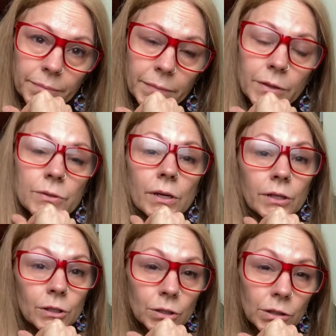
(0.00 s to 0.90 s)
there's a
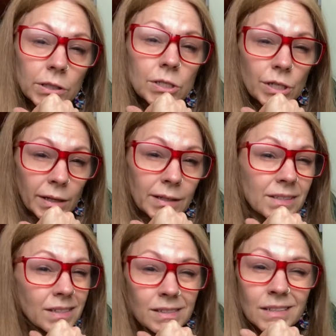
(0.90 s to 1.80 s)
good
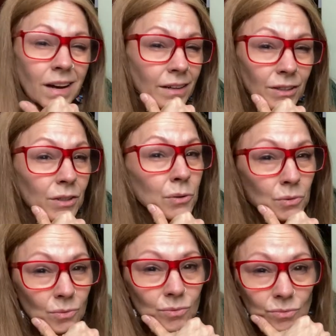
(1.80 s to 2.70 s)
chance it's not you.